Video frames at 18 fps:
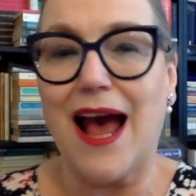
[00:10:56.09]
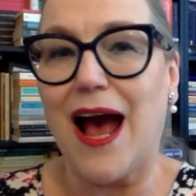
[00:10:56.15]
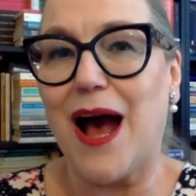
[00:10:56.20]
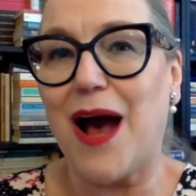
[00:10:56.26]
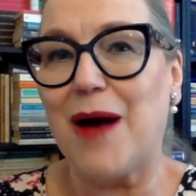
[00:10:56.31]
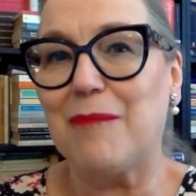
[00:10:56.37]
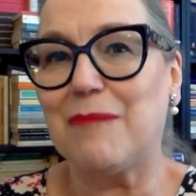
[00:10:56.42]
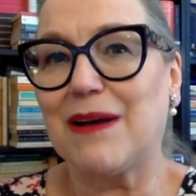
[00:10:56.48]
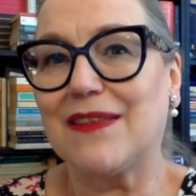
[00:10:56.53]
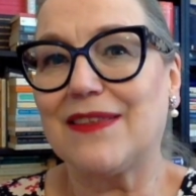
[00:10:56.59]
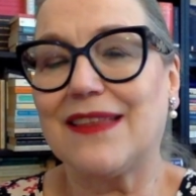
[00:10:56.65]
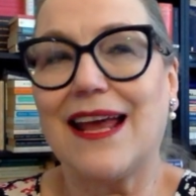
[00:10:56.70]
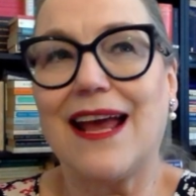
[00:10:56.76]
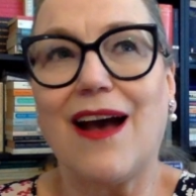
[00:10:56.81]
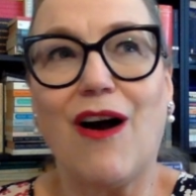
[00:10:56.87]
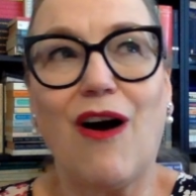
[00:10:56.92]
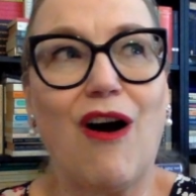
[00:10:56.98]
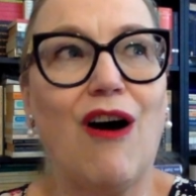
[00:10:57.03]
But they
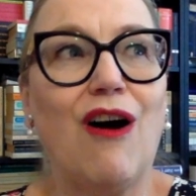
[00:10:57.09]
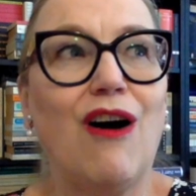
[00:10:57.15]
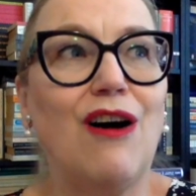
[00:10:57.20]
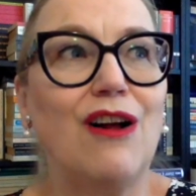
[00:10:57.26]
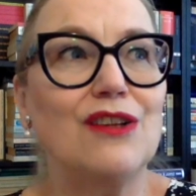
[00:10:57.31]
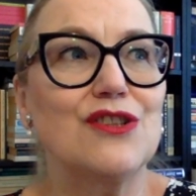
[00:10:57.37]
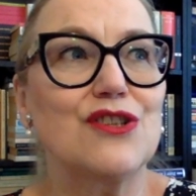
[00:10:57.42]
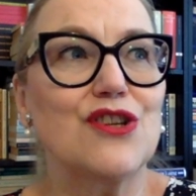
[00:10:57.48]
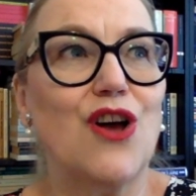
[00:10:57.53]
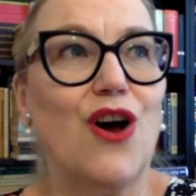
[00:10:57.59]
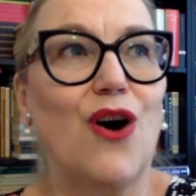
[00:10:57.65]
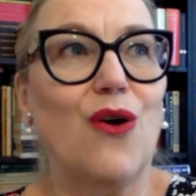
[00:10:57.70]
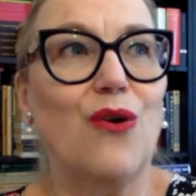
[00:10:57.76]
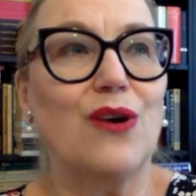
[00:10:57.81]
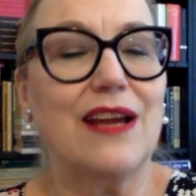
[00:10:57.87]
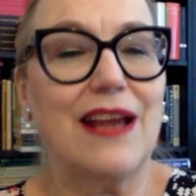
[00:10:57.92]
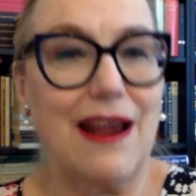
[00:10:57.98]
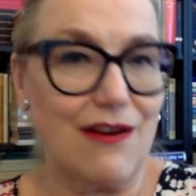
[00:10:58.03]
are
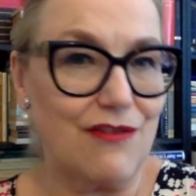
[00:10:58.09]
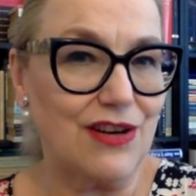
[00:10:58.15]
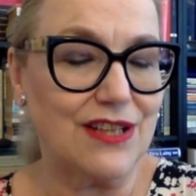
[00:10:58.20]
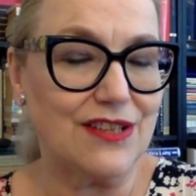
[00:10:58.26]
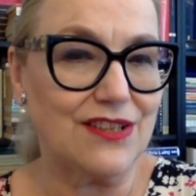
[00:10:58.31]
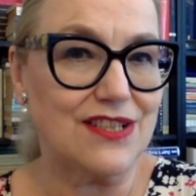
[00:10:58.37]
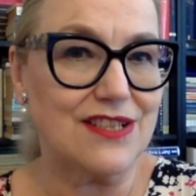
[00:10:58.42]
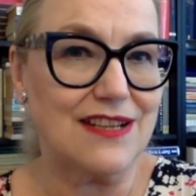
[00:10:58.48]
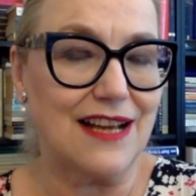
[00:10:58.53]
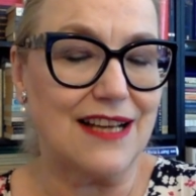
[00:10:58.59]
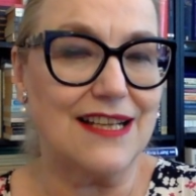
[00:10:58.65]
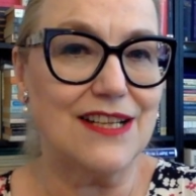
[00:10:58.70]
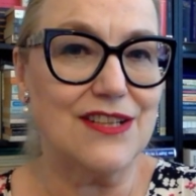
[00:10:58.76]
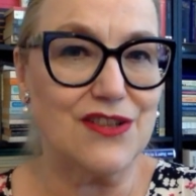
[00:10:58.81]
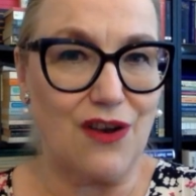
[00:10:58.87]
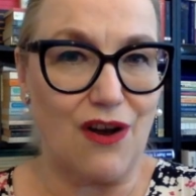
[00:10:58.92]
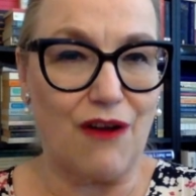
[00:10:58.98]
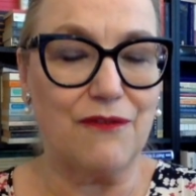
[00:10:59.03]
also character
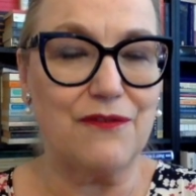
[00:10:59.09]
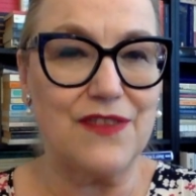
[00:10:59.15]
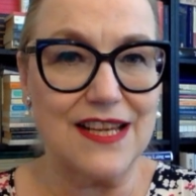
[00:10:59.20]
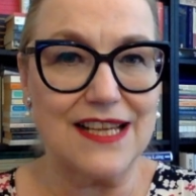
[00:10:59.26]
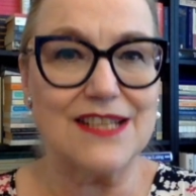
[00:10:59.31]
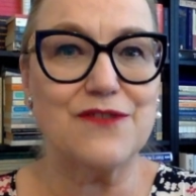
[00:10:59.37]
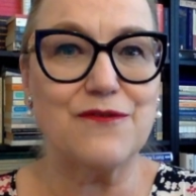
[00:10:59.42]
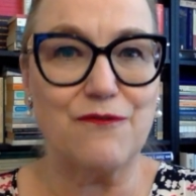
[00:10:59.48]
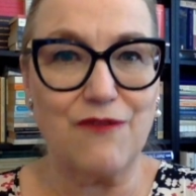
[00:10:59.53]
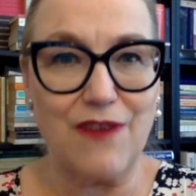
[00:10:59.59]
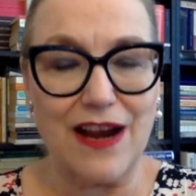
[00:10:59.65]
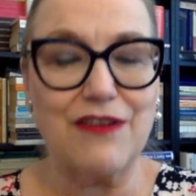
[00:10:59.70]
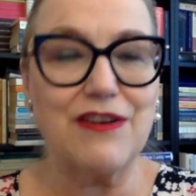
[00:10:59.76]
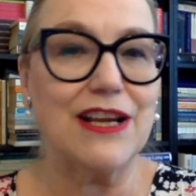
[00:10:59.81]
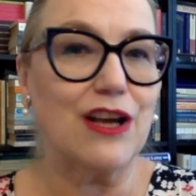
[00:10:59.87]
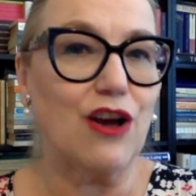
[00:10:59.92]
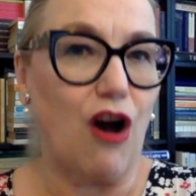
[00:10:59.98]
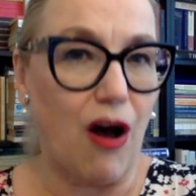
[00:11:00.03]
studies of this
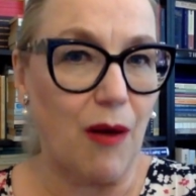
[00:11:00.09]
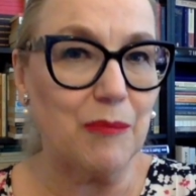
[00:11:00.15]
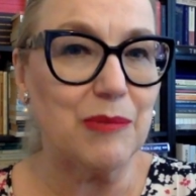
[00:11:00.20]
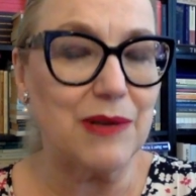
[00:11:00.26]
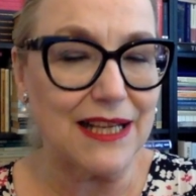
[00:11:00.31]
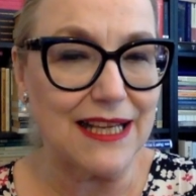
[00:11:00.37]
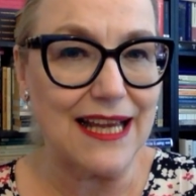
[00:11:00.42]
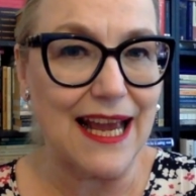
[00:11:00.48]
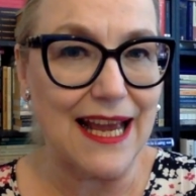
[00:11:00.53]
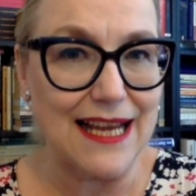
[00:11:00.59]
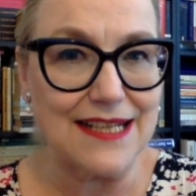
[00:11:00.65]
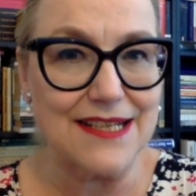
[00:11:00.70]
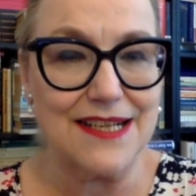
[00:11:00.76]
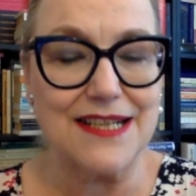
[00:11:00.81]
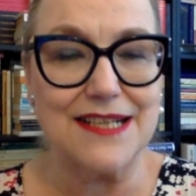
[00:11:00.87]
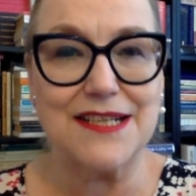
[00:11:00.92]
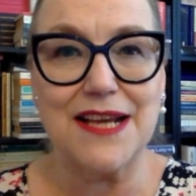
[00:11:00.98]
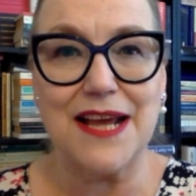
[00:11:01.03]
very
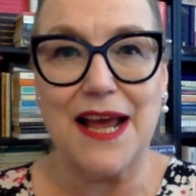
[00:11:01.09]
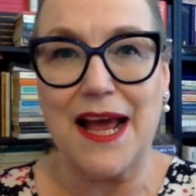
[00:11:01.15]
complicated